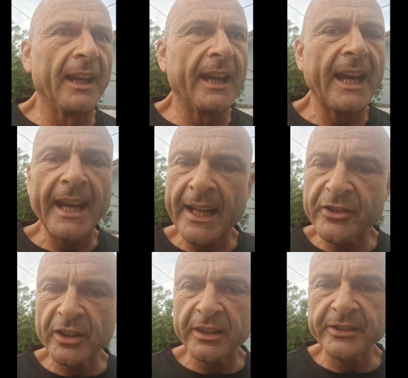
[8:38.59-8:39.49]
In
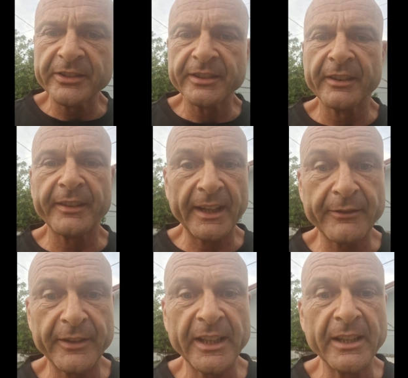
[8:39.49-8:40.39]
Angela's,
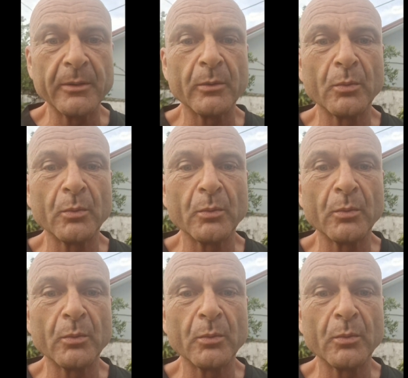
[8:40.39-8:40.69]
thankfully,